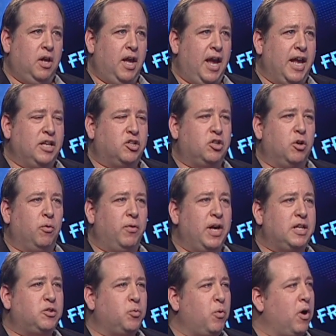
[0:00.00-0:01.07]
And so
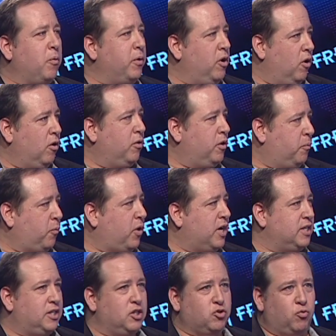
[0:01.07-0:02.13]
that's where we are in the
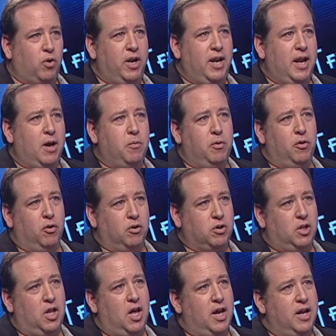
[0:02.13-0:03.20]
process right now with our
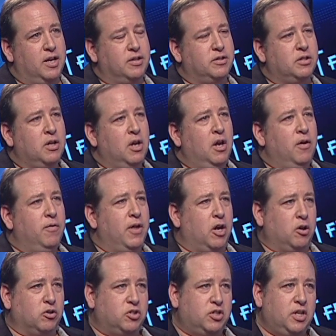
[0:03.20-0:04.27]
clients that
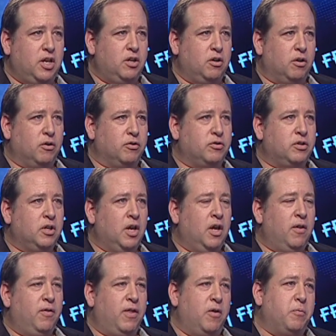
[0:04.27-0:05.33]
are seniors.
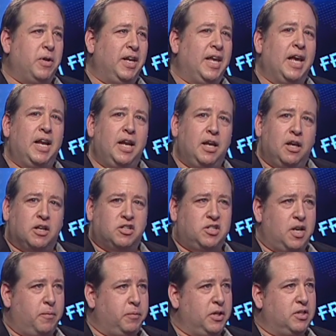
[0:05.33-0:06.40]
They've been getting
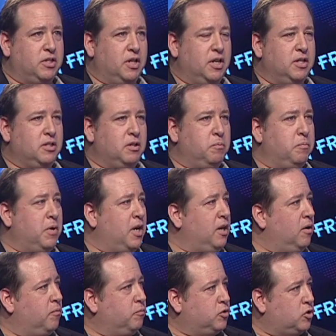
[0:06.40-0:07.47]
acceptances, and many
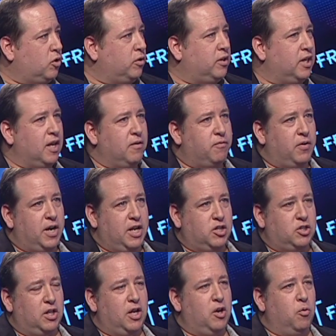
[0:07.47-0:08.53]
of them start to get
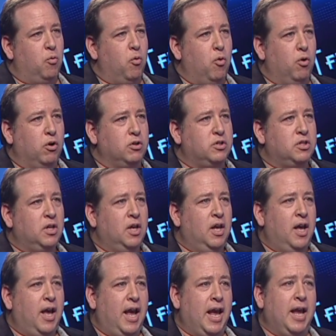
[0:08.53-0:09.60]
financial aid awards.
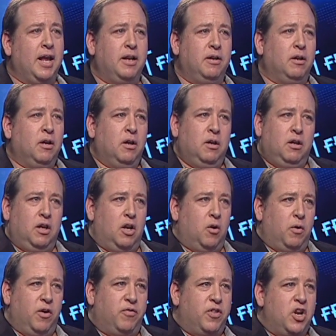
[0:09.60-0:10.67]
And
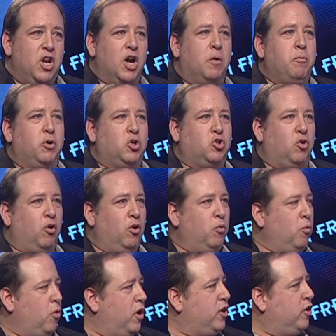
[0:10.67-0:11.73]
if the numbers aren't
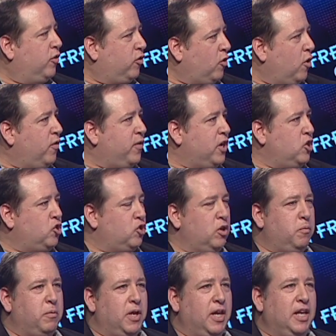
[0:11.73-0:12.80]
what you thought they
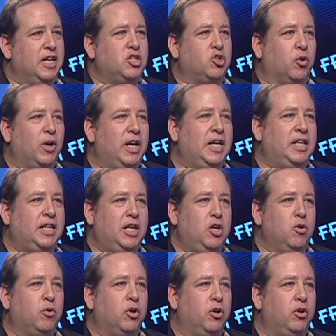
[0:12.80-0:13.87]
should be, is there anything
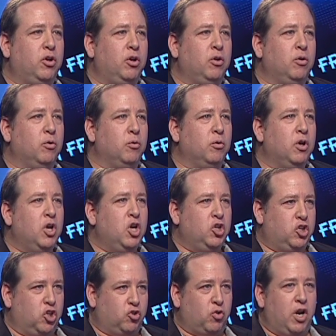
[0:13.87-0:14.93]
you could do
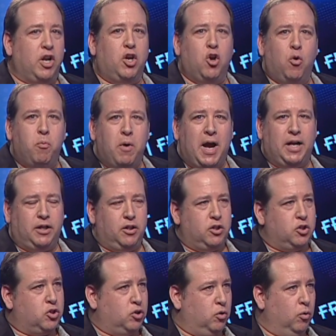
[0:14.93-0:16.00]
to try to go back to the
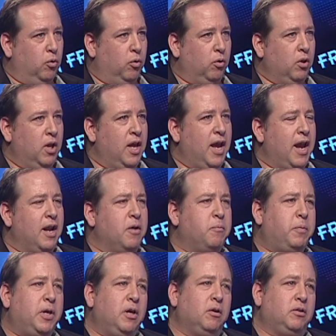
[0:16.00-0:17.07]
school and
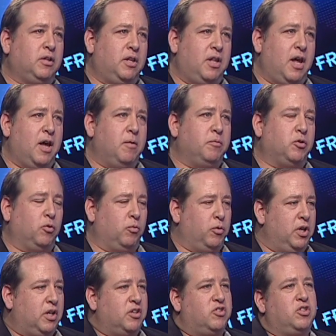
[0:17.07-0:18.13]
appeal to them to
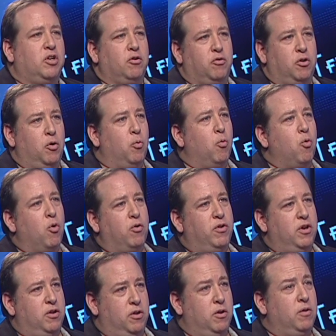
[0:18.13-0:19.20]
reconsider the award
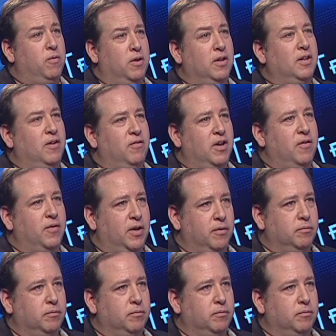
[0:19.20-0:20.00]
that they've given?